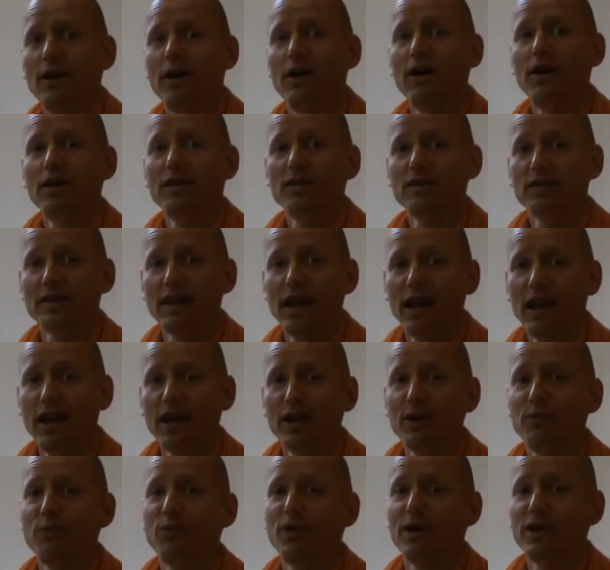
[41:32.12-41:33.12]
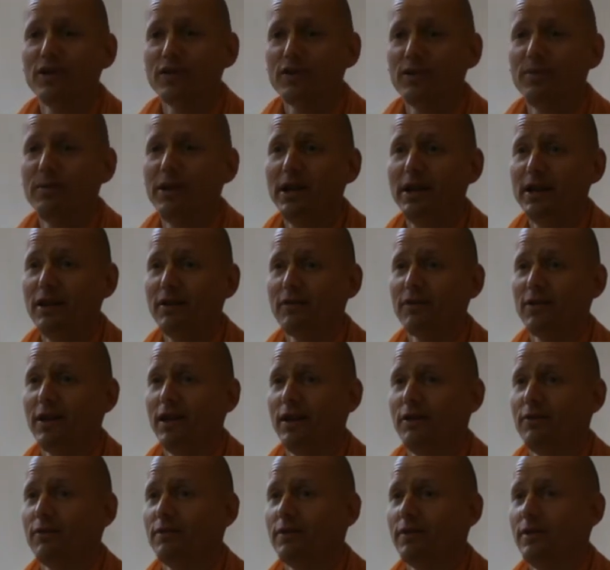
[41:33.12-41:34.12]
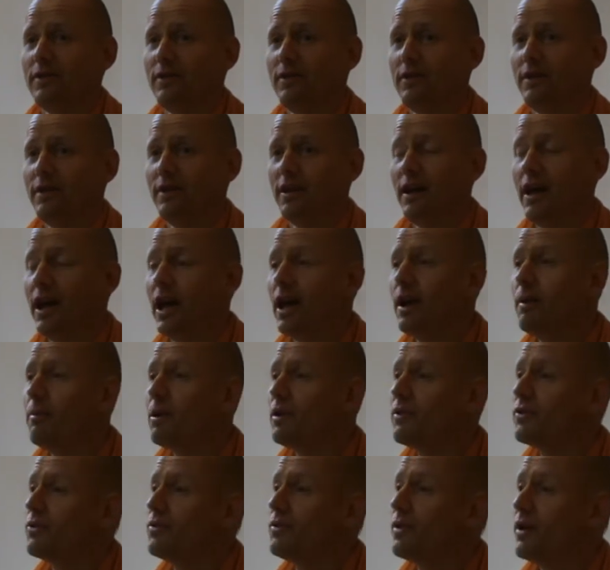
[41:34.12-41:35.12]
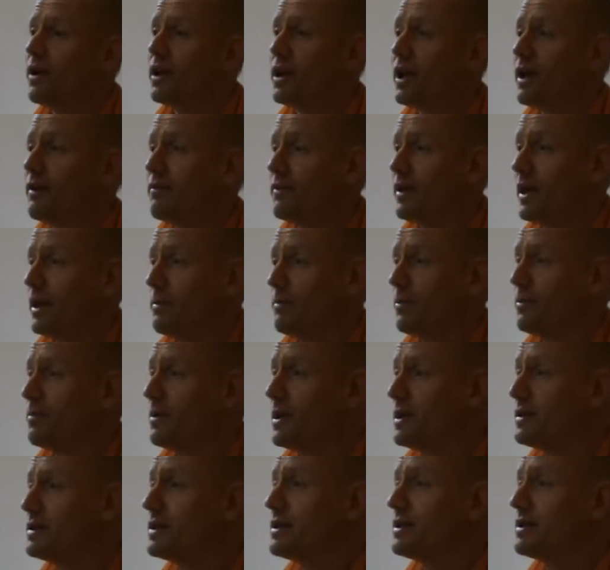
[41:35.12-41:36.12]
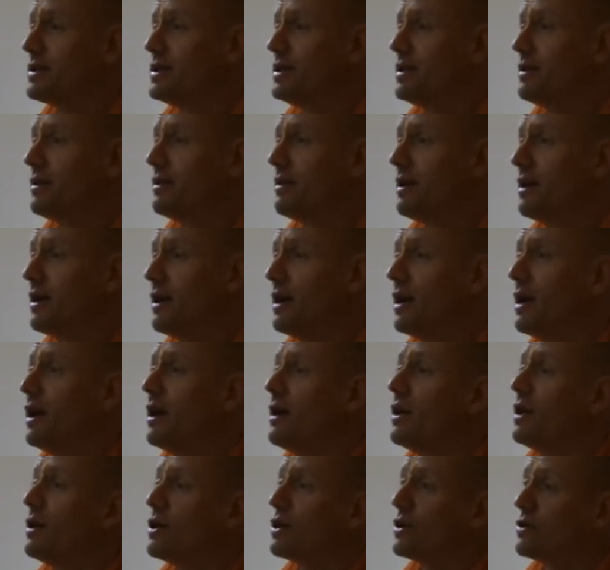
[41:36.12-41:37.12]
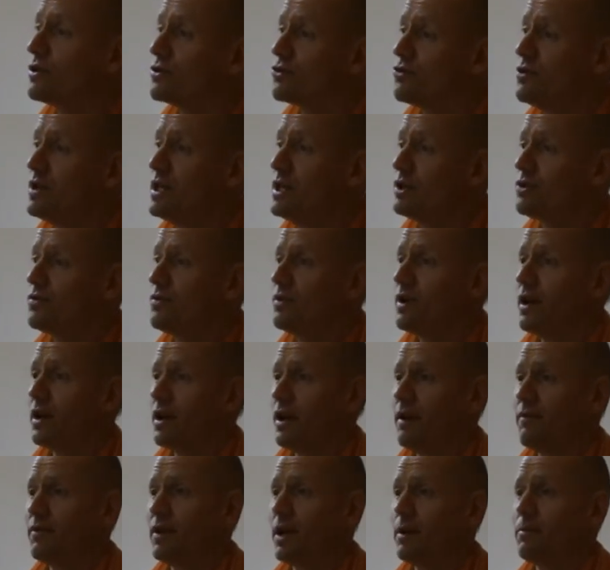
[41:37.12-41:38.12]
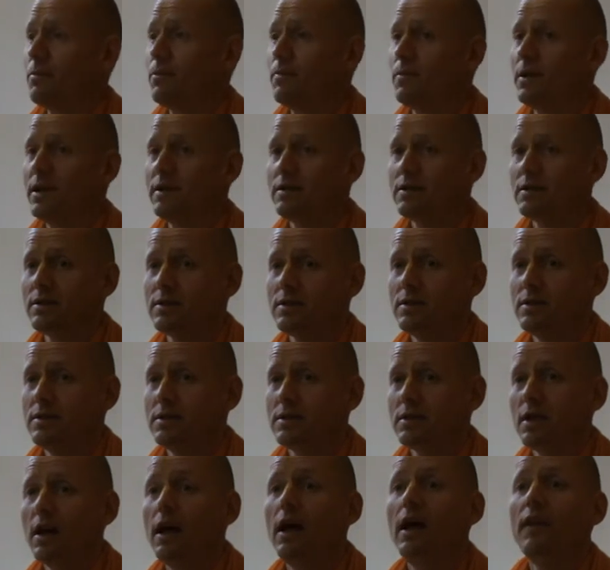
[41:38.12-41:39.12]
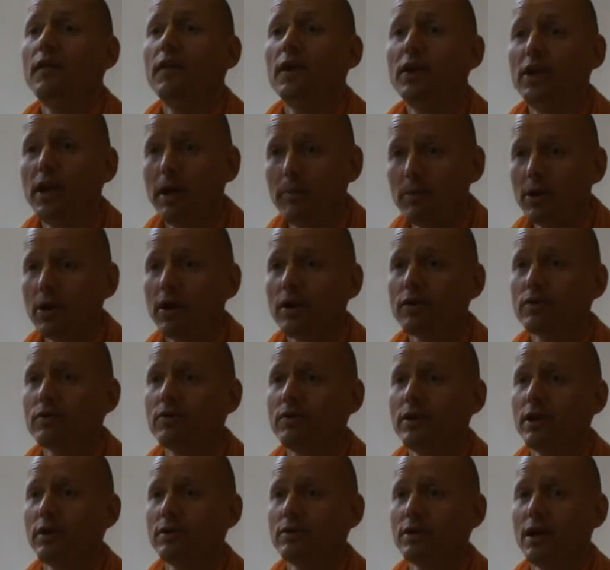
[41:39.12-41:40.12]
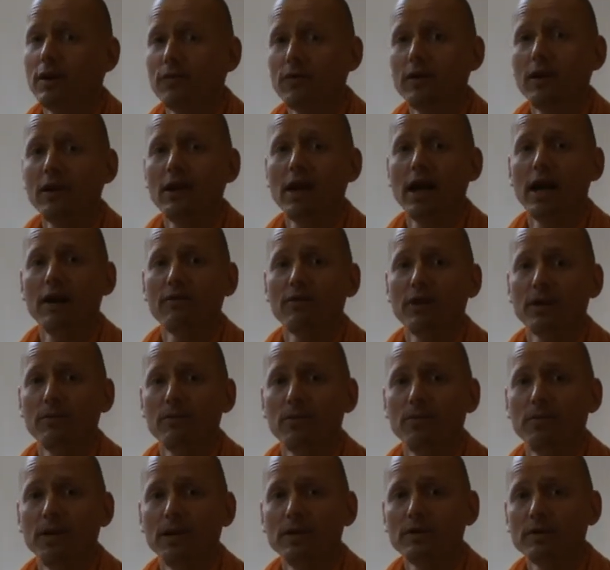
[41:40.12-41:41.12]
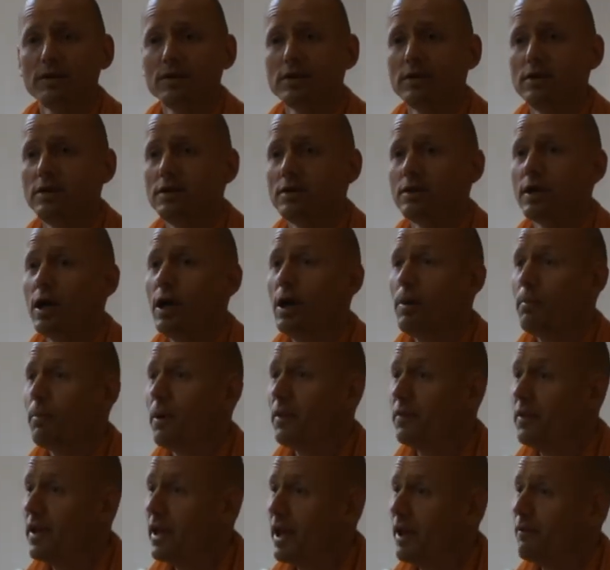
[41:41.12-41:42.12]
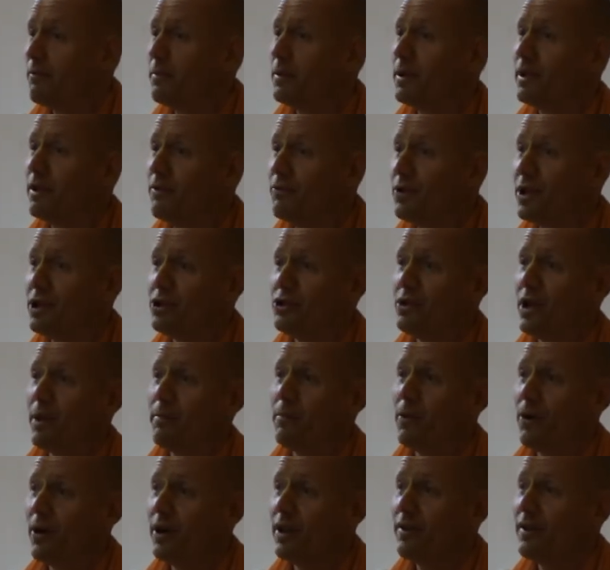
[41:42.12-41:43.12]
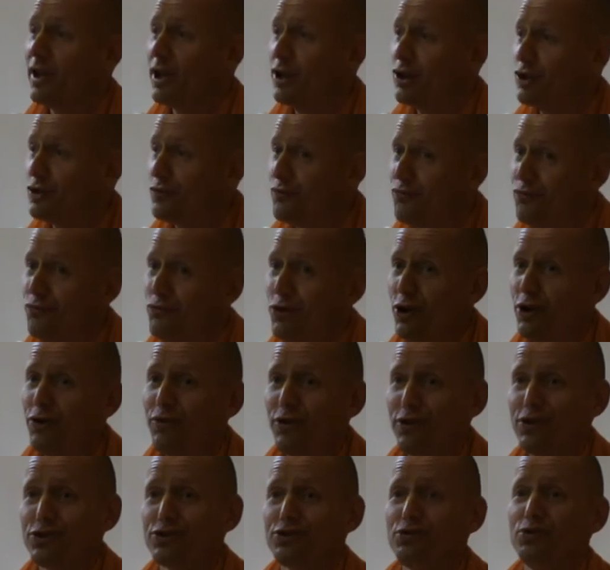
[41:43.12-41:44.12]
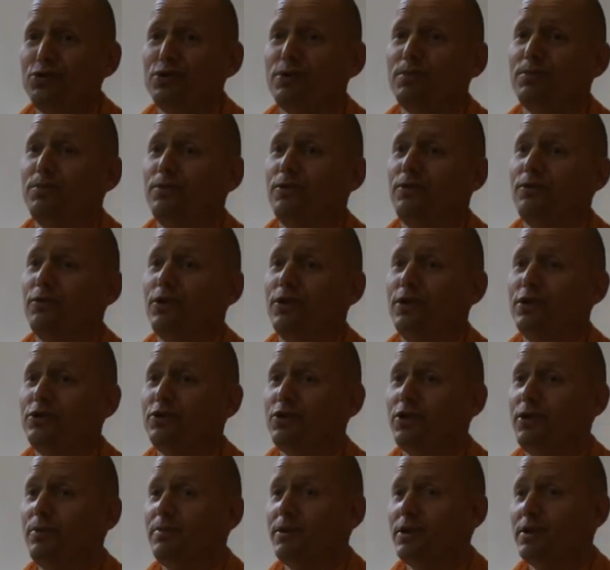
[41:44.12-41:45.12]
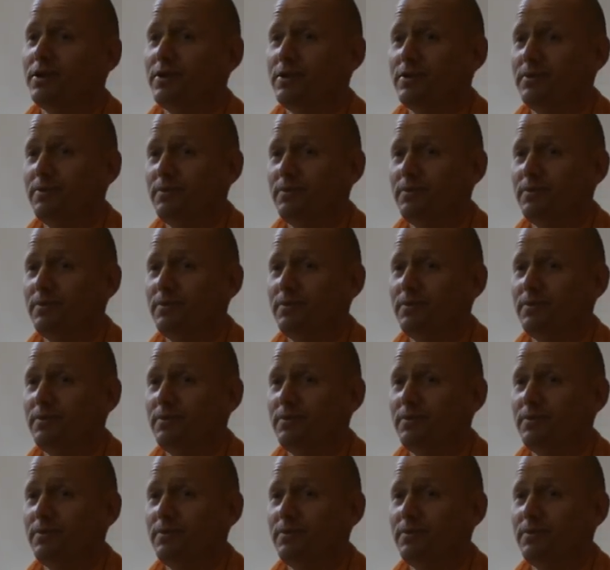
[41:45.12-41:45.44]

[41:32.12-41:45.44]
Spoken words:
Understanding what is the meaning of life. Animals do not have that propensity. Trees do not have that propensities. The demigods do definitely have that propensities, but they have been given a body that is very, very suited for enjoyment.